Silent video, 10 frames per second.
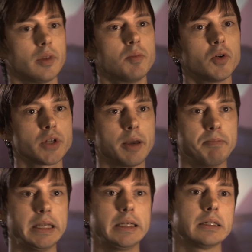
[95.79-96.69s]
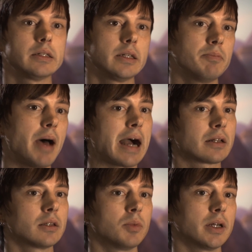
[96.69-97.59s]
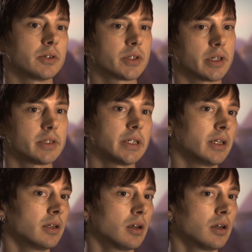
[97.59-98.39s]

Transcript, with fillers: The most immediate impact the player is going to see